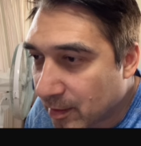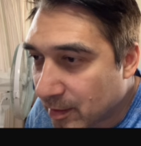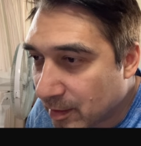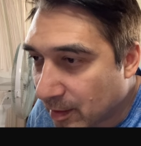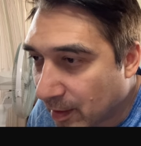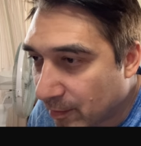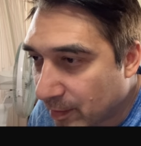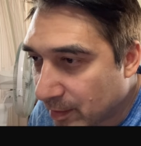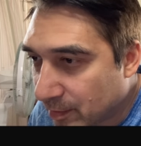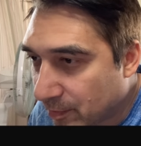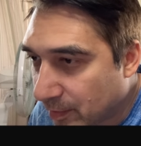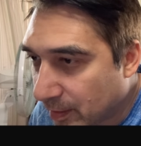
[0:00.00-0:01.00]

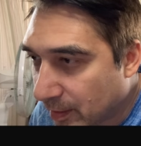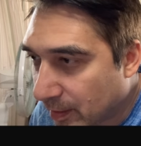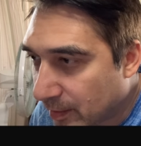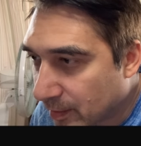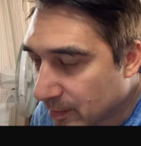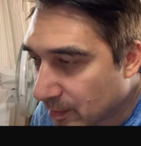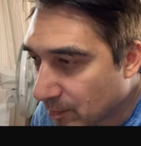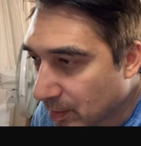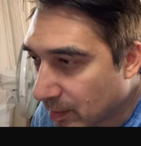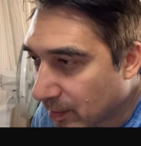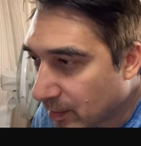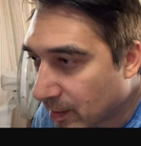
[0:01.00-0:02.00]
territory, and then
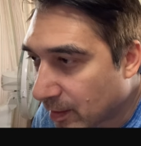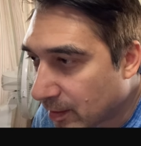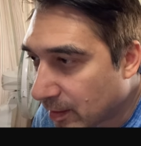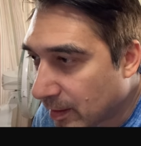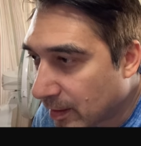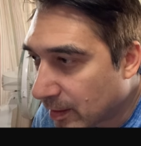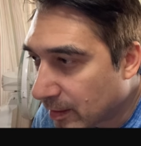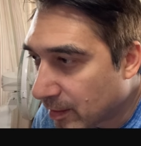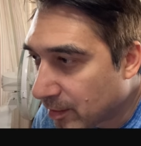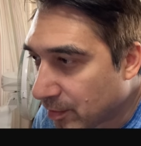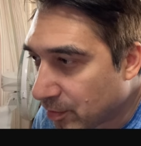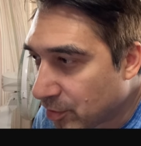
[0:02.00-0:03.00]
something in Hindi, and then
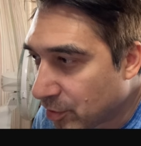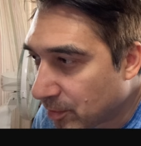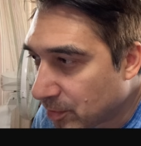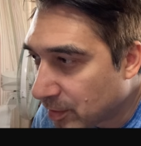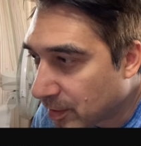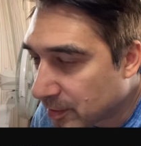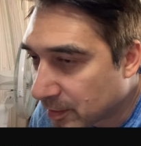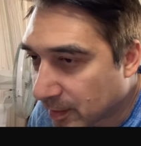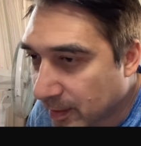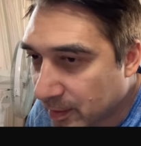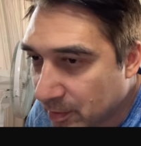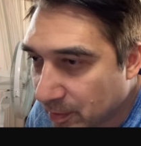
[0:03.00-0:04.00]
YouTube. So here's a
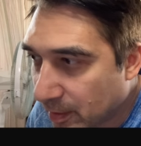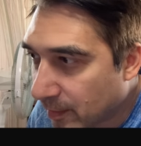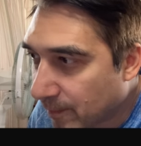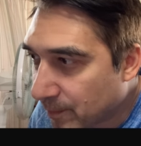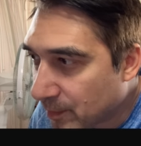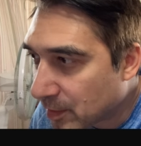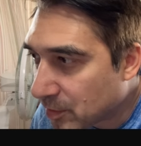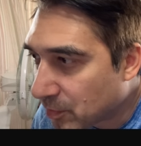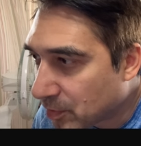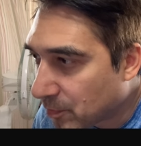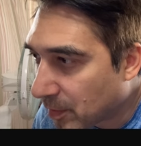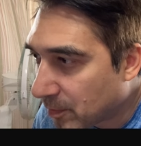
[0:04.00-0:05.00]
link to it. This
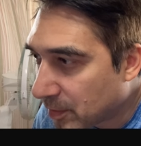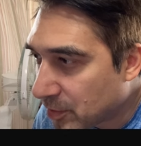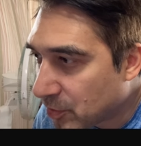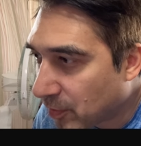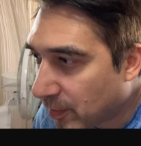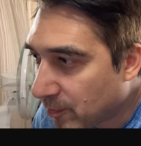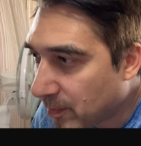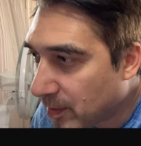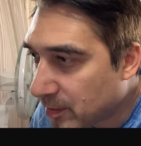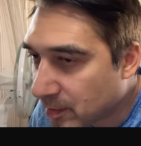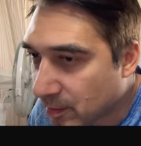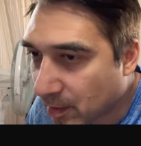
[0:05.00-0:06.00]
was published 12
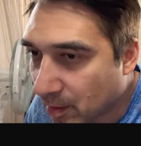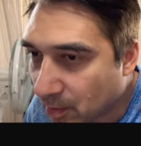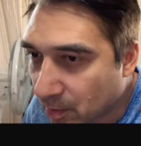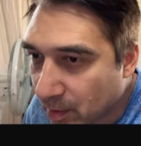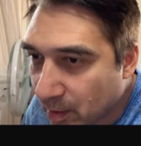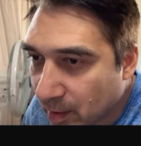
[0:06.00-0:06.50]
minutes ago.